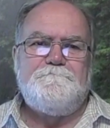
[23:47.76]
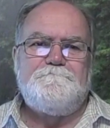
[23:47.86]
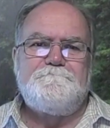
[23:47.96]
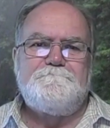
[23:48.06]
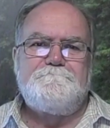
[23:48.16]

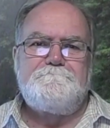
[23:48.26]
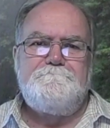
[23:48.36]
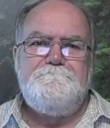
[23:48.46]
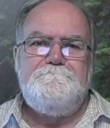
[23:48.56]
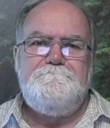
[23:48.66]

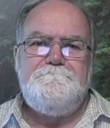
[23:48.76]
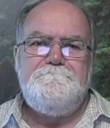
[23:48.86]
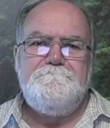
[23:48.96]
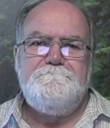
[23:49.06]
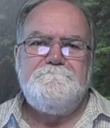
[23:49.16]

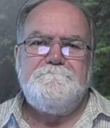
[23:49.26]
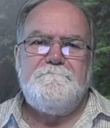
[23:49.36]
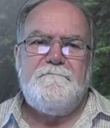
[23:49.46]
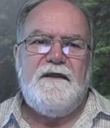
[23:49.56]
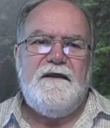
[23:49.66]
(silence)